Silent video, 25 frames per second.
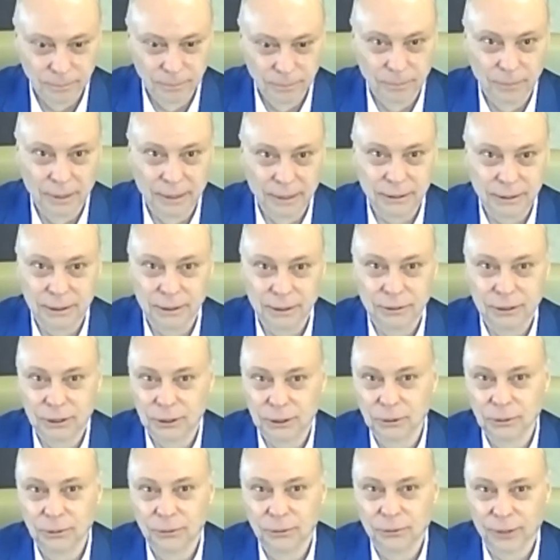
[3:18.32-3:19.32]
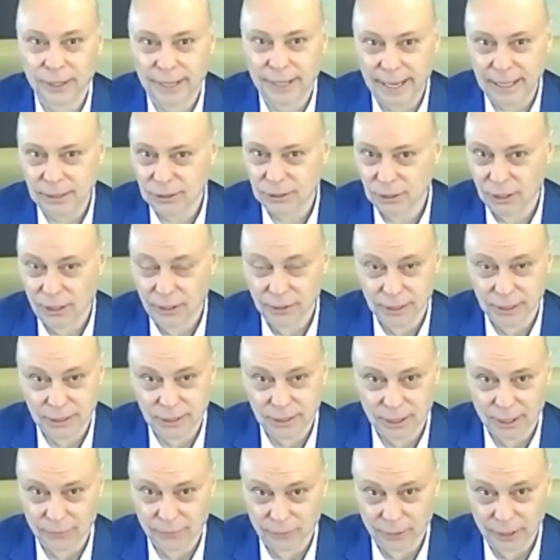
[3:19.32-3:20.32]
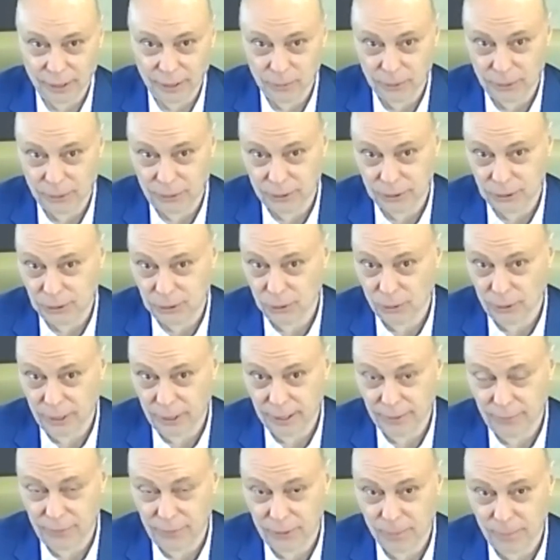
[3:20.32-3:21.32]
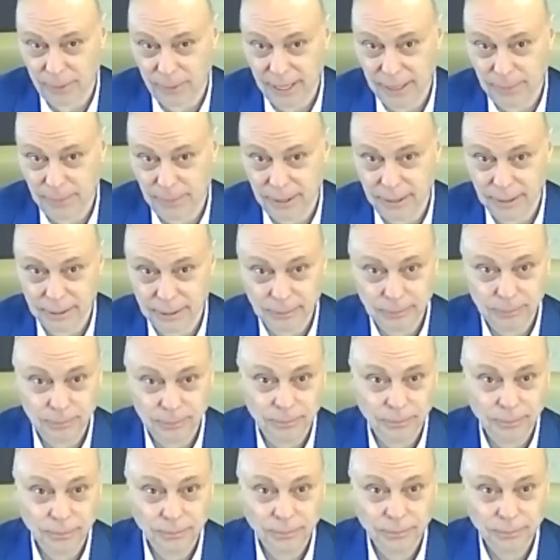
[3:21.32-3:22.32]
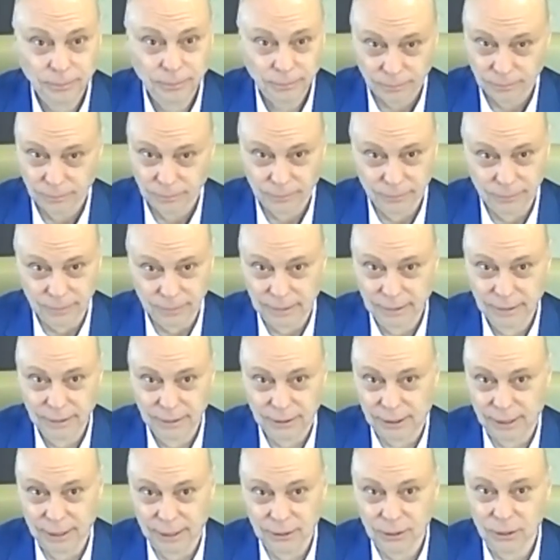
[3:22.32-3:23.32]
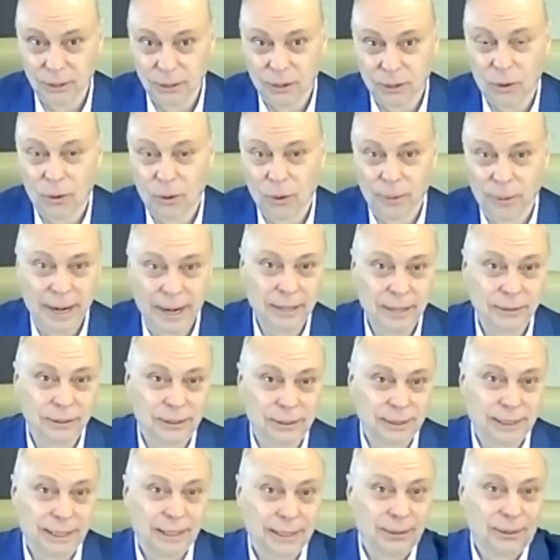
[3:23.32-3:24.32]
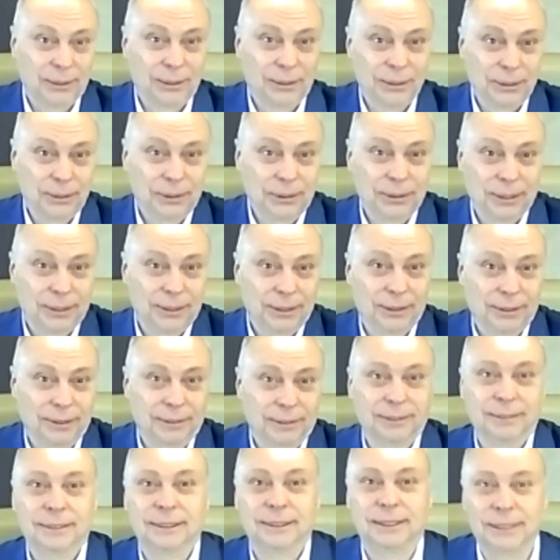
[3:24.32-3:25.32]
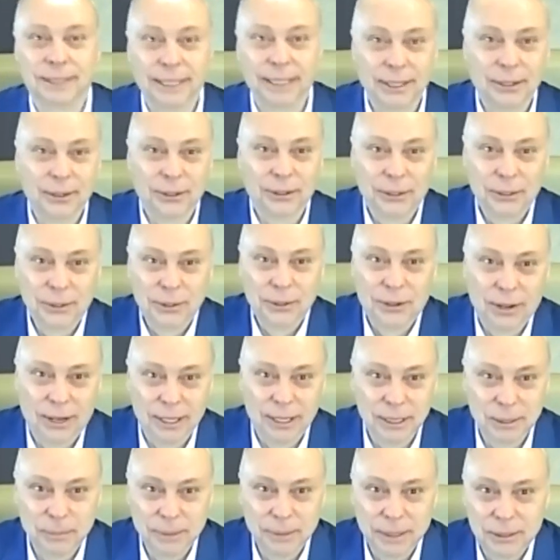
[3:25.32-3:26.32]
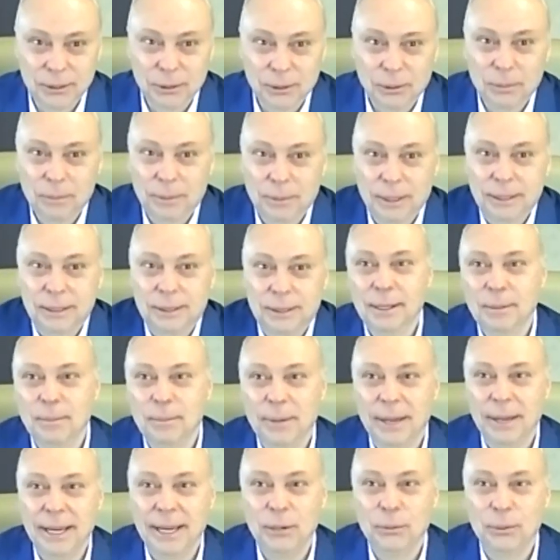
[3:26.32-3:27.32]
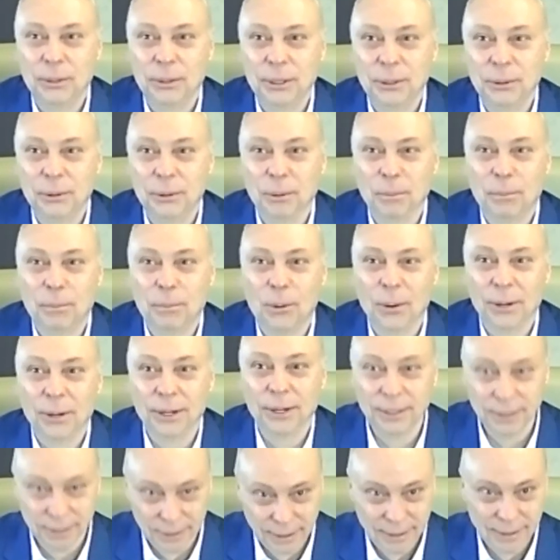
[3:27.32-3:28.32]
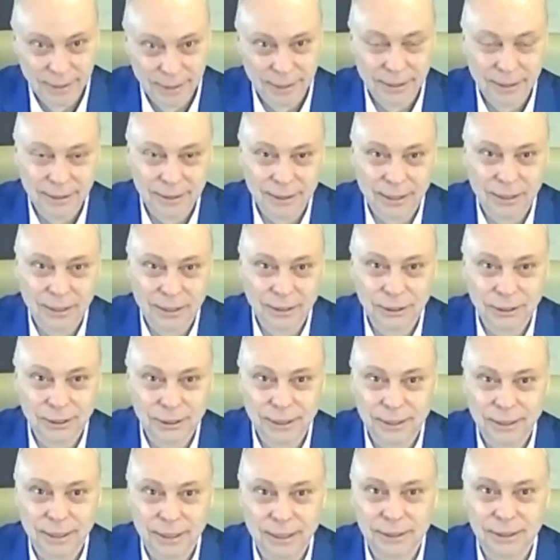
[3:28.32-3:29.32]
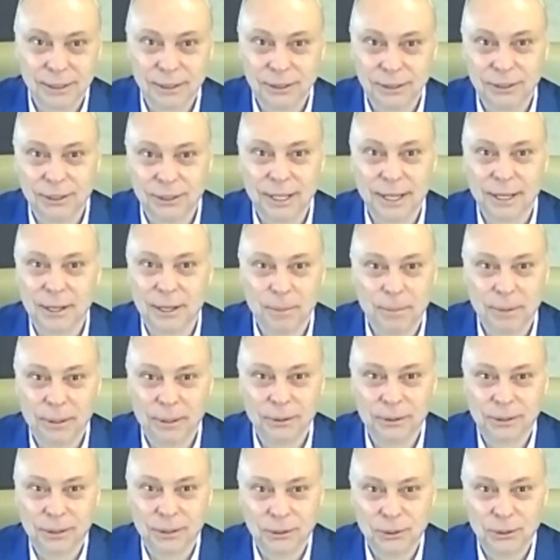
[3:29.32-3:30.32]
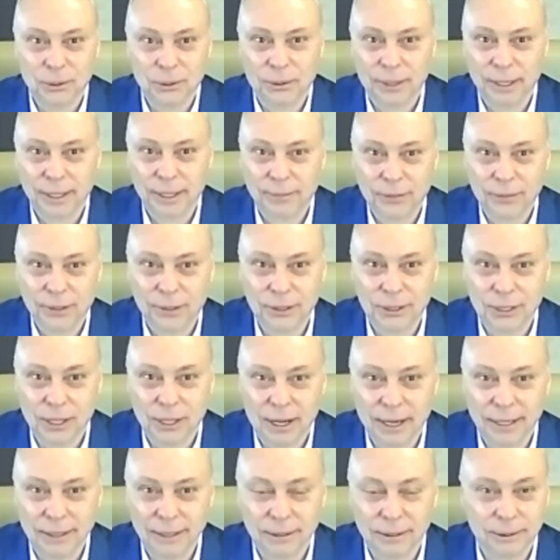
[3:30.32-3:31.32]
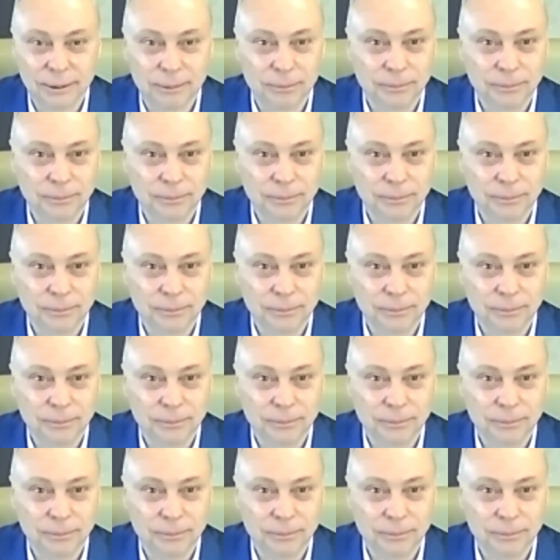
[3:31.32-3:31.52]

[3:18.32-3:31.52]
but she soon forgets all the suffering with the joy of the baby. She doesn't go around saying, "Oh, you little stinker, you caused me so much pain when you were born." All she does is think about the joy of the child.